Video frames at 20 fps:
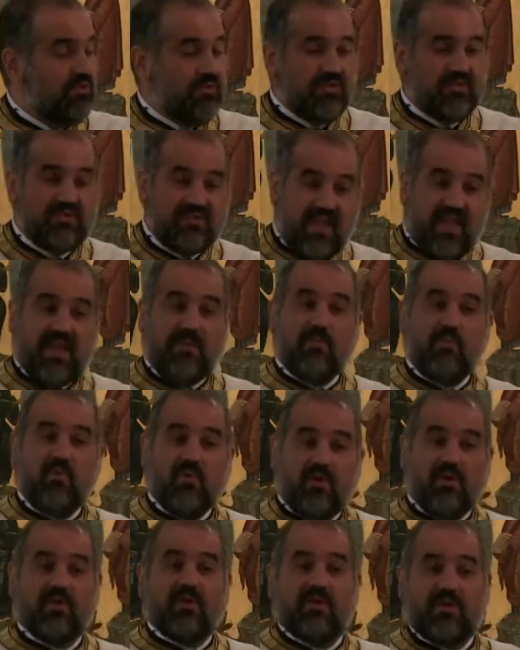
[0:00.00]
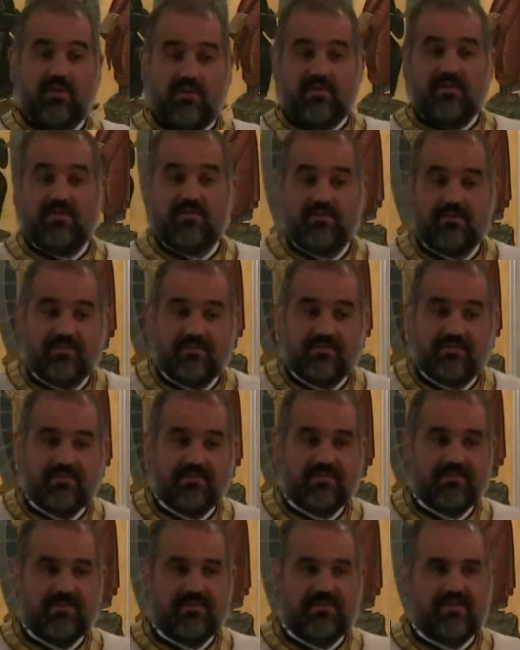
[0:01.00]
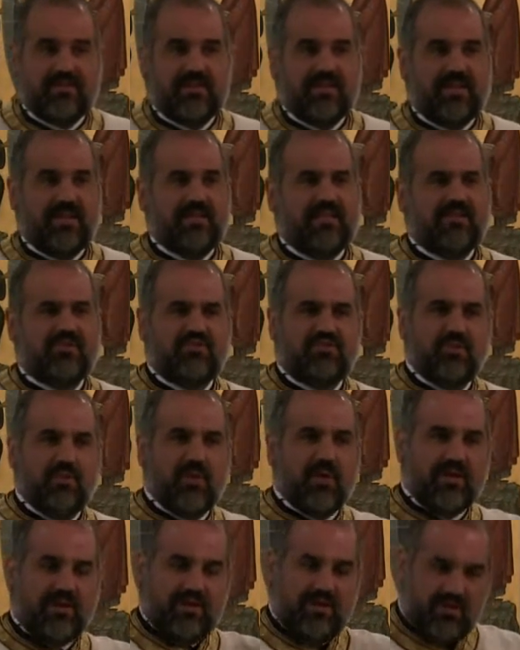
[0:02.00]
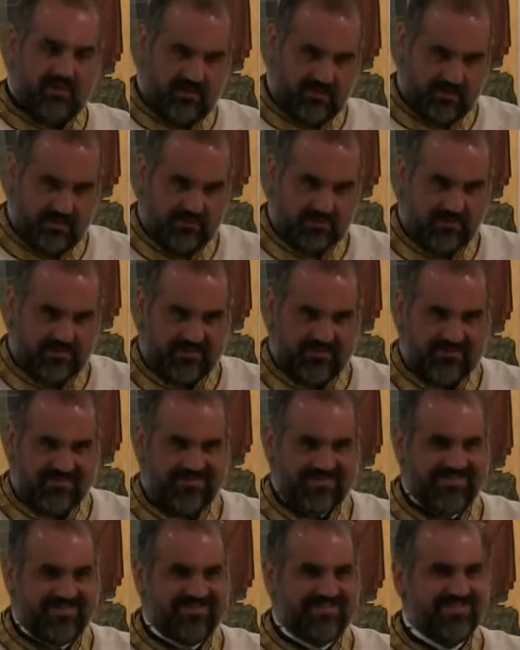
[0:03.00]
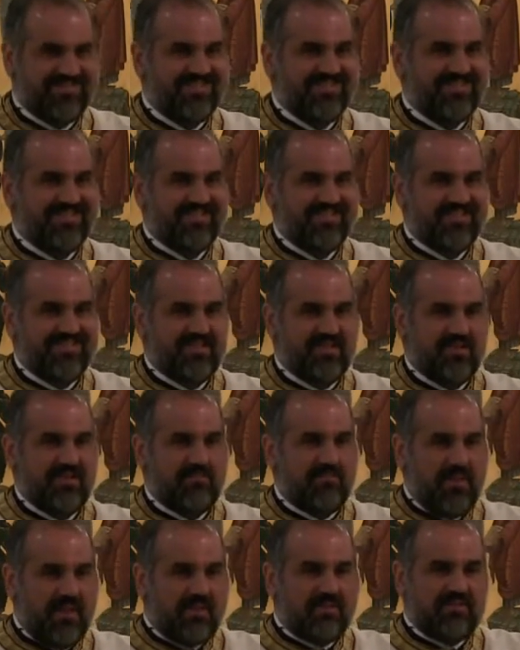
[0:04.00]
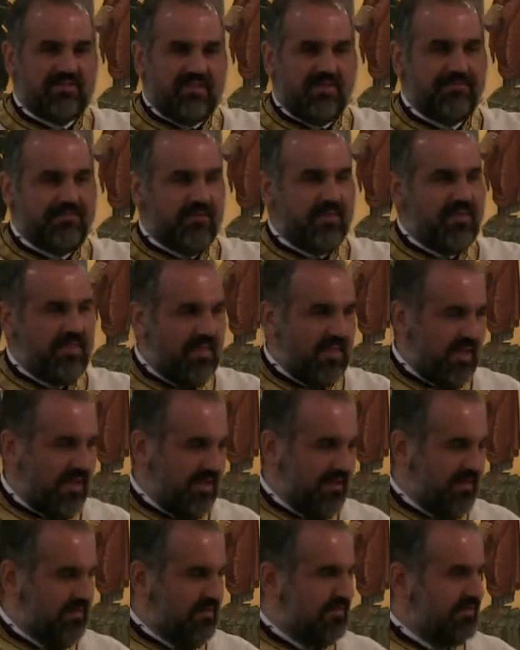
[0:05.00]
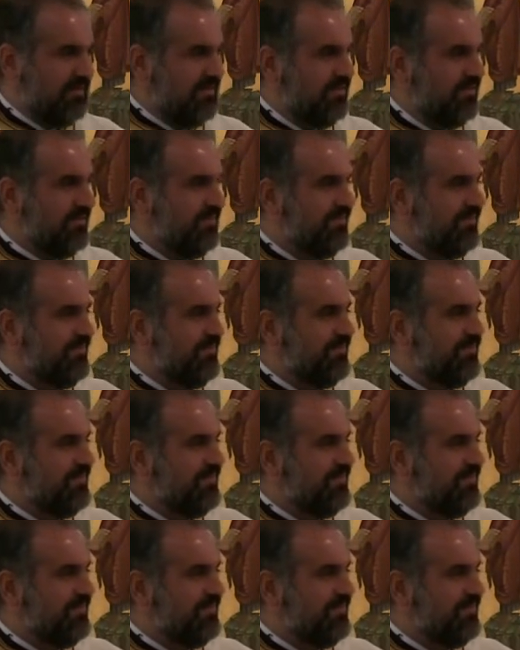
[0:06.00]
So the same word, at least to our ears, means different things.